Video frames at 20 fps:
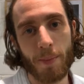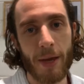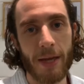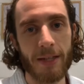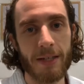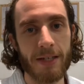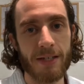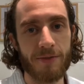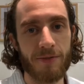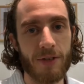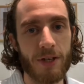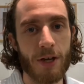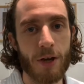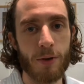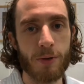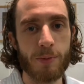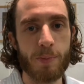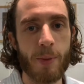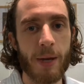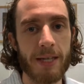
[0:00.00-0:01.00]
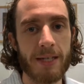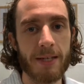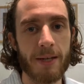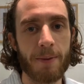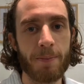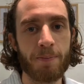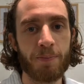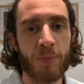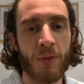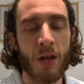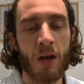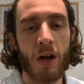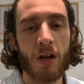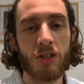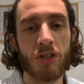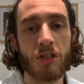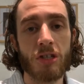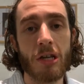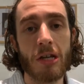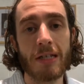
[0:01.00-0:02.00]
and make these videos better.
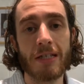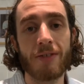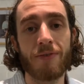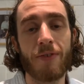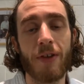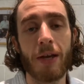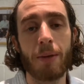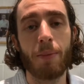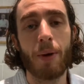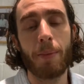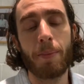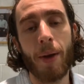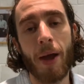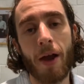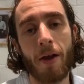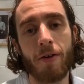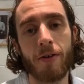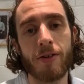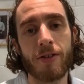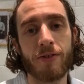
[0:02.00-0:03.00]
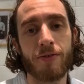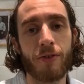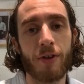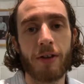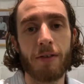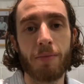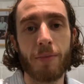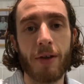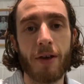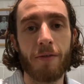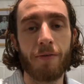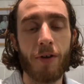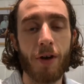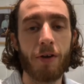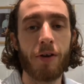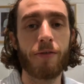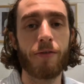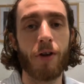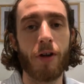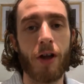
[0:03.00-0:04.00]
I'd just like to thank my parents for giving me a
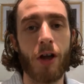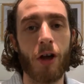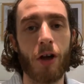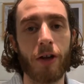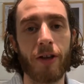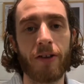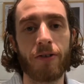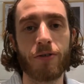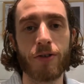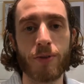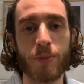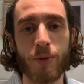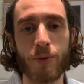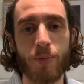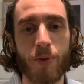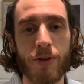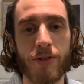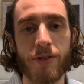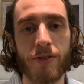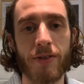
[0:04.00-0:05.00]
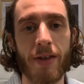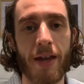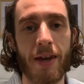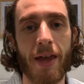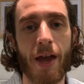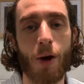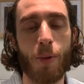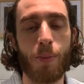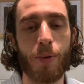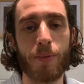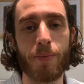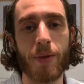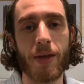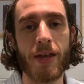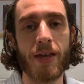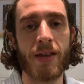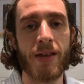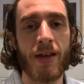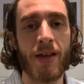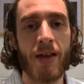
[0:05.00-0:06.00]
very very early Christmas present and helping
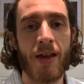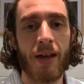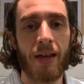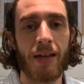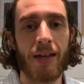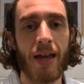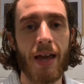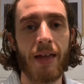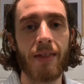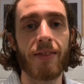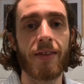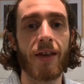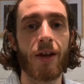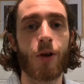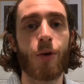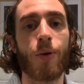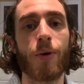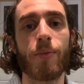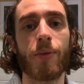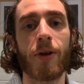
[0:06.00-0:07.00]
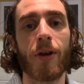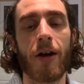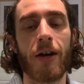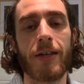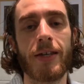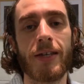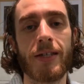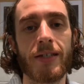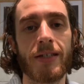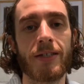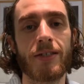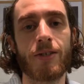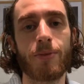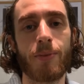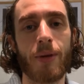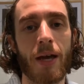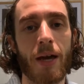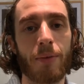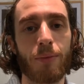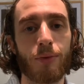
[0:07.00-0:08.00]
me get the equipment I needed to
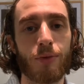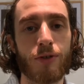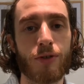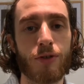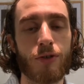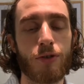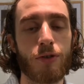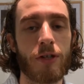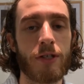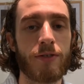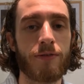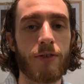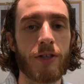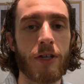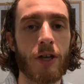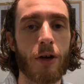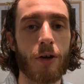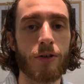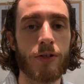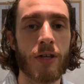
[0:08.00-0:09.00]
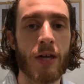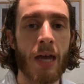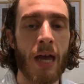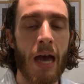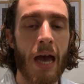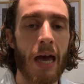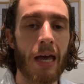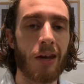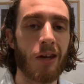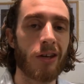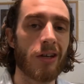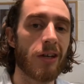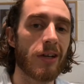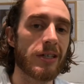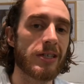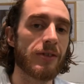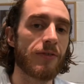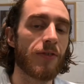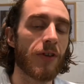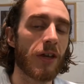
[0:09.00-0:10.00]
be able to do these videos and I'd
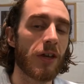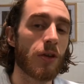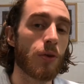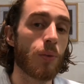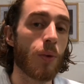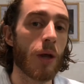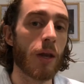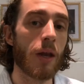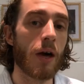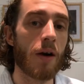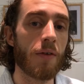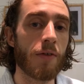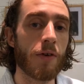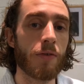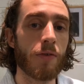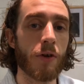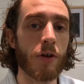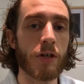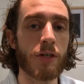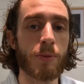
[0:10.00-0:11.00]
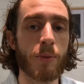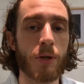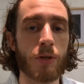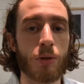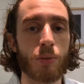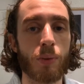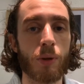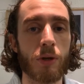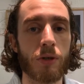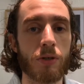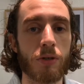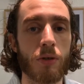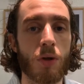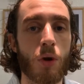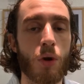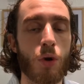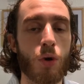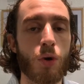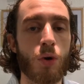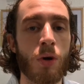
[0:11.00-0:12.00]
like to thank you one other very special person
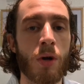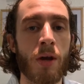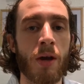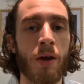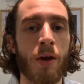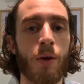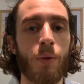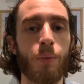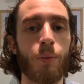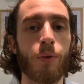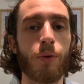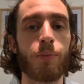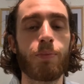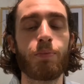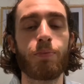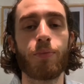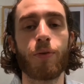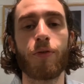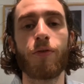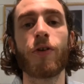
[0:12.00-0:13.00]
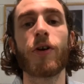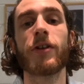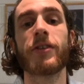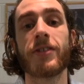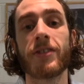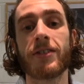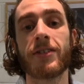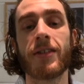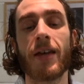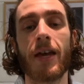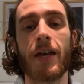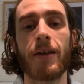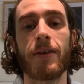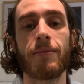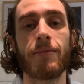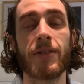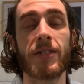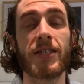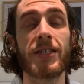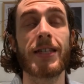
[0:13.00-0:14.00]
who would prefer to
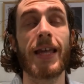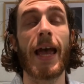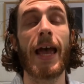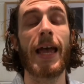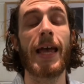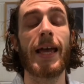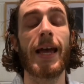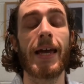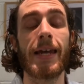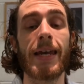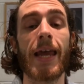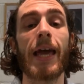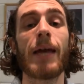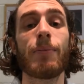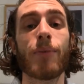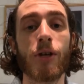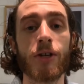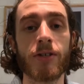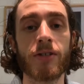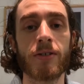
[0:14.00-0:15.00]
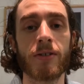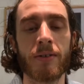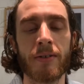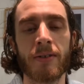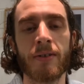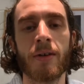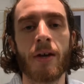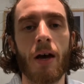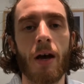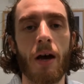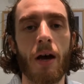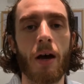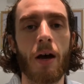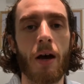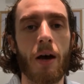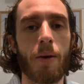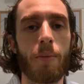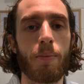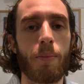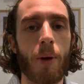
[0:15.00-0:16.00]
stay, stay nameless
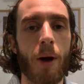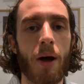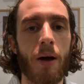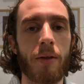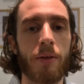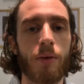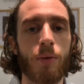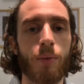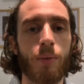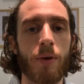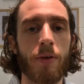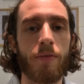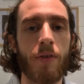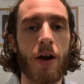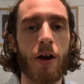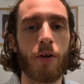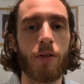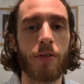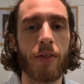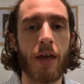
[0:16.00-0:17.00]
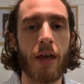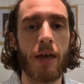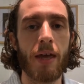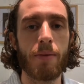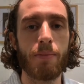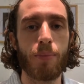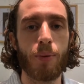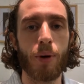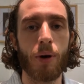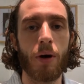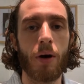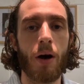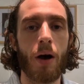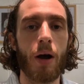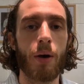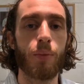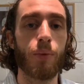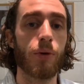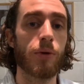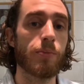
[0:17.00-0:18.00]
uh, but without their input,
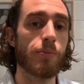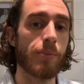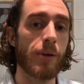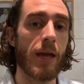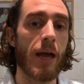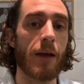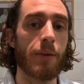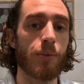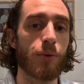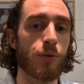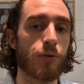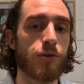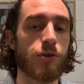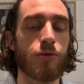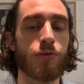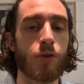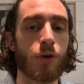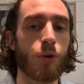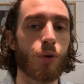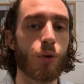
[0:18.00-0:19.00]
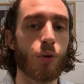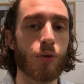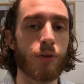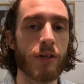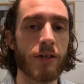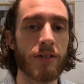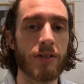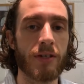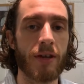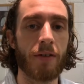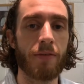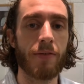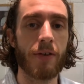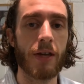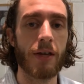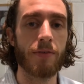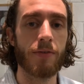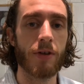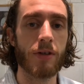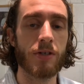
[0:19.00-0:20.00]
I wouldn't be able to record this stuff
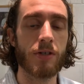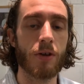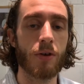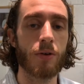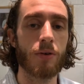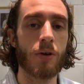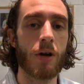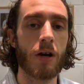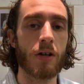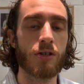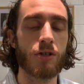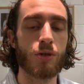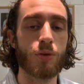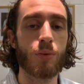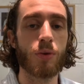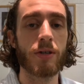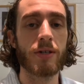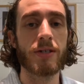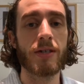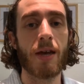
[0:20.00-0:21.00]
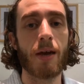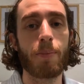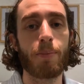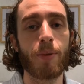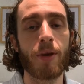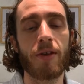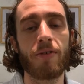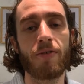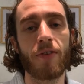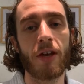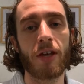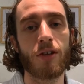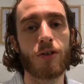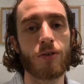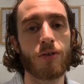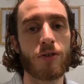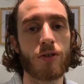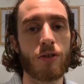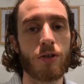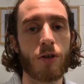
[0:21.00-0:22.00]
either. So I just want to say a big thank
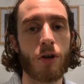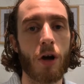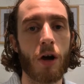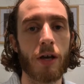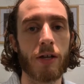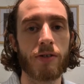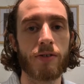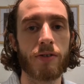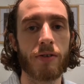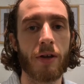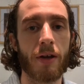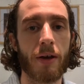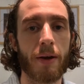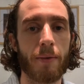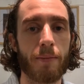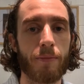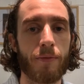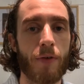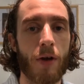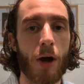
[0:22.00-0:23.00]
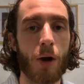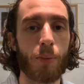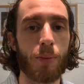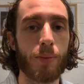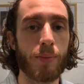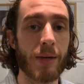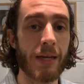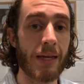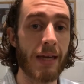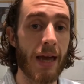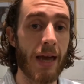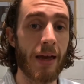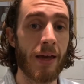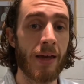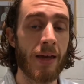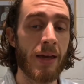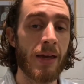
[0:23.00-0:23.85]
you to you guys um, for helping me get